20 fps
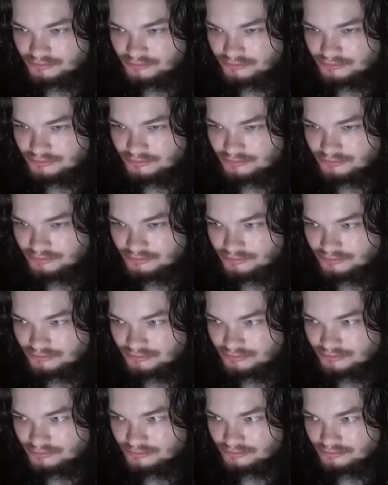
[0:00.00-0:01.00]
I
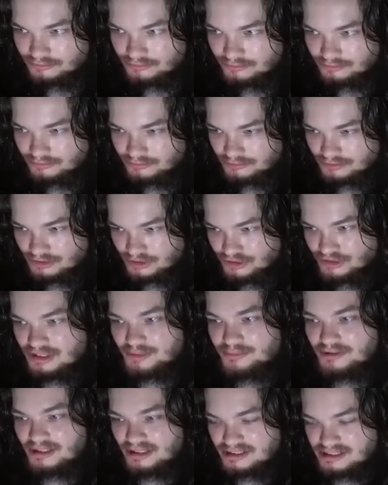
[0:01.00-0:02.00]
think I'm
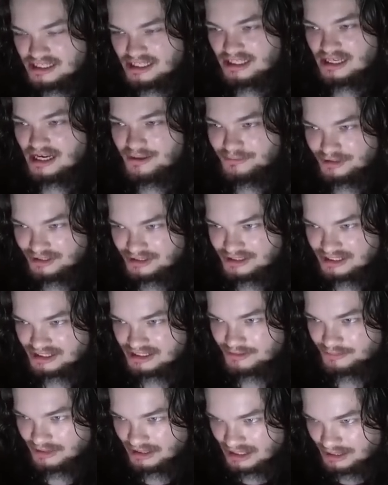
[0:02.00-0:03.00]
gonna take I'm gonna take
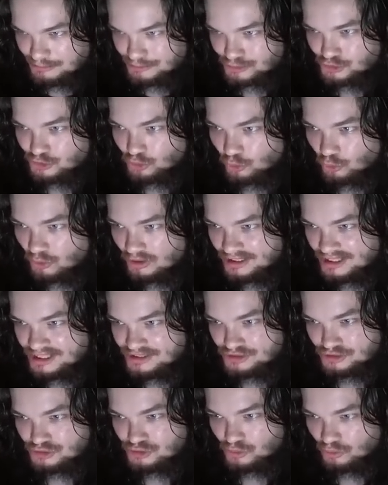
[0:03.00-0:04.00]
somebody named Soy as
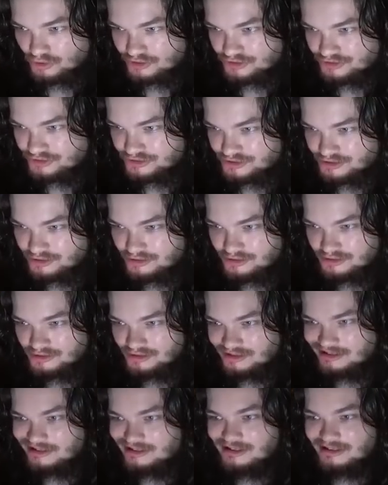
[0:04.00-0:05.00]
a source.
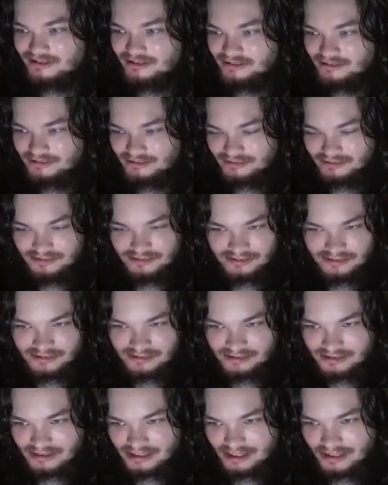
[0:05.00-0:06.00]

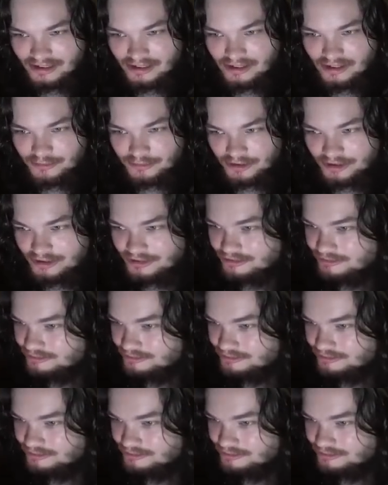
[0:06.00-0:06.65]
Yeah, no, I'm good.